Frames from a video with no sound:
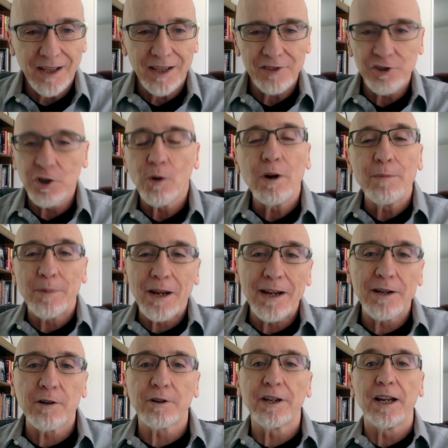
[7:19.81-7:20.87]
Joey
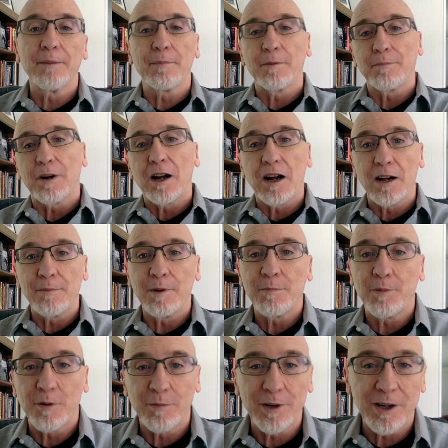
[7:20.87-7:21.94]
Baker came up behind me,
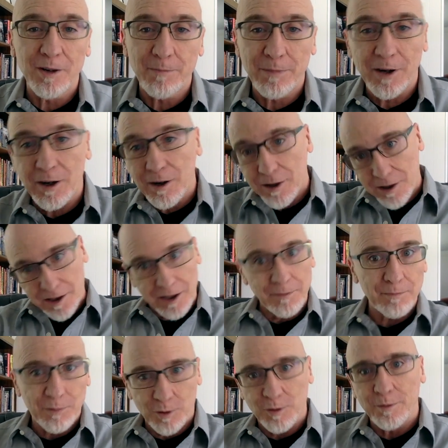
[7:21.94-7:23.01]
put me in a bear hug,
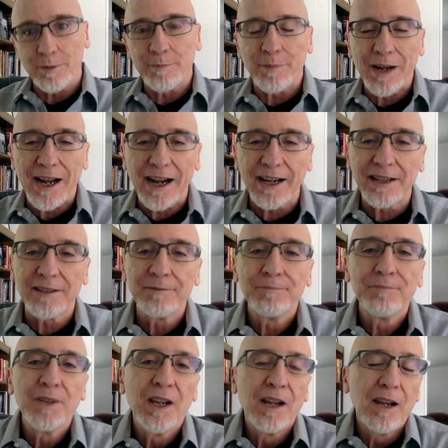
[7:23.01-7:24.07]
and pulled me back.
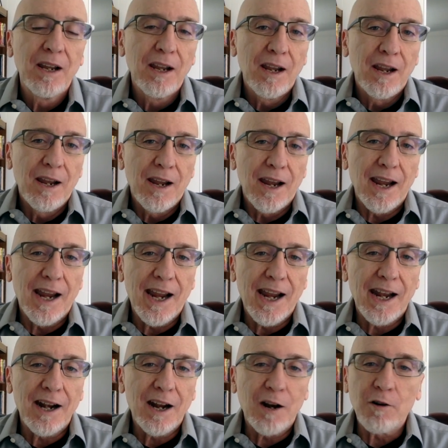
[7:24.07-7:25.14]

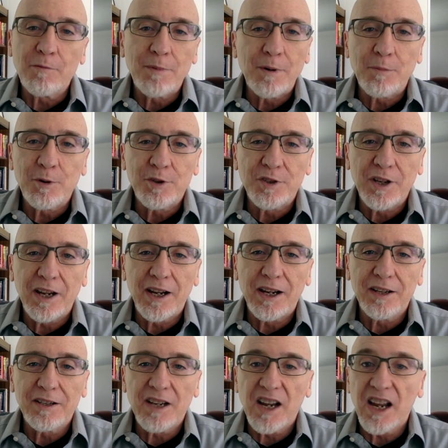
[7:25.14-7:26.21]
And I remember
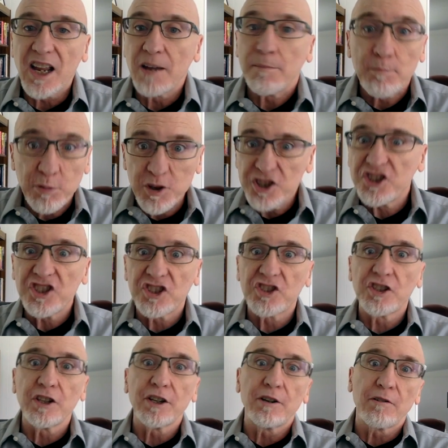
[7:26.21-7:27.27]
saying to Ed, "Put the
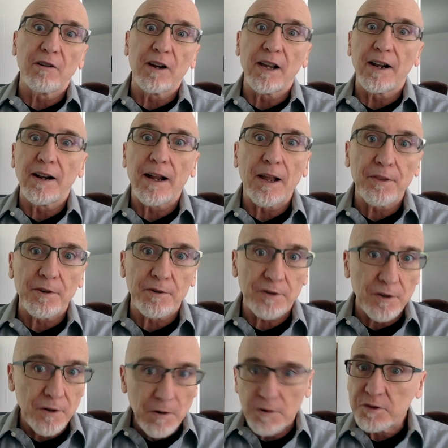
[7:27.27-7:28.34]
cigarette out. There's
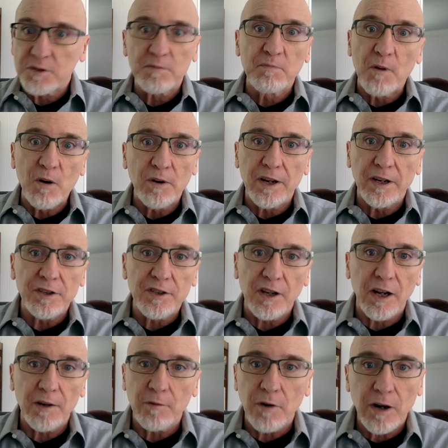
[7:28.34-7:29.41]
a no smoking
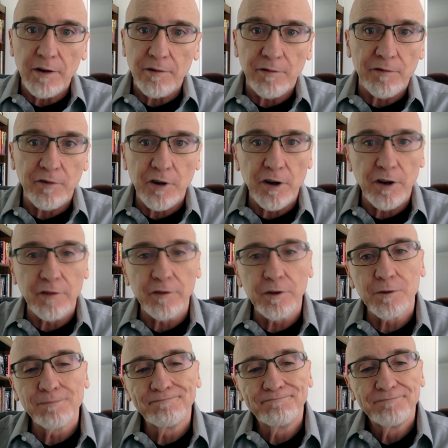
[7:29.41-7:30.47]
sign right in front of
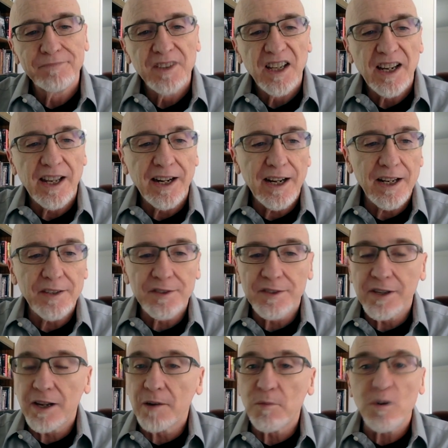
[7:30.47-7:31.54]
you." And Ed
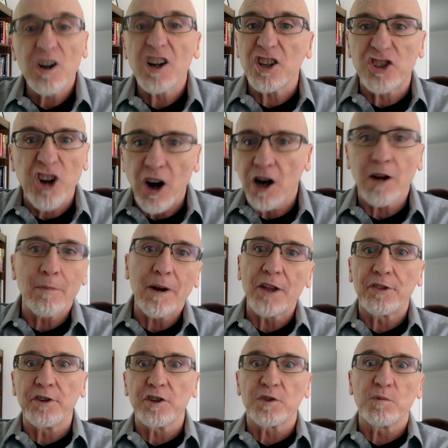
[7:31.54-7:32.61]
said, "We're going to talk
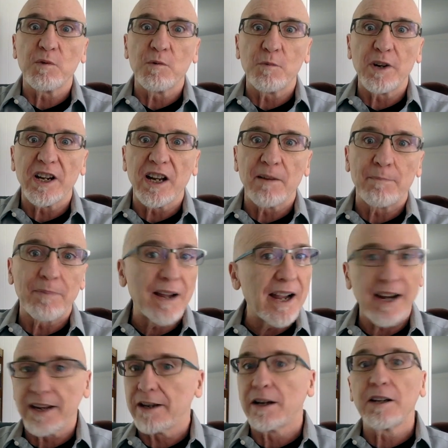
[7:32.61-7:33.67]
about this when we get
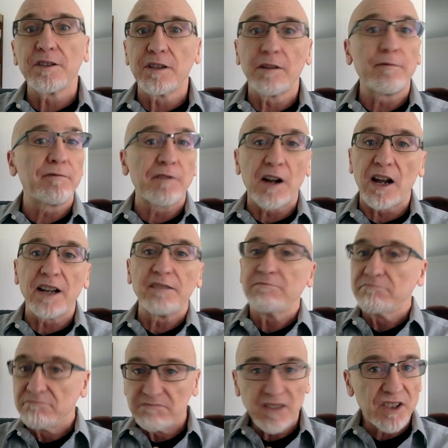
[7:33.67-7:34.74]
back." And I said, "Fine,"
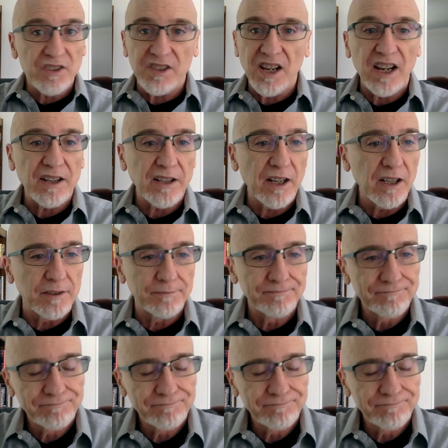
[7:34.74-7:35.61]
and sat down.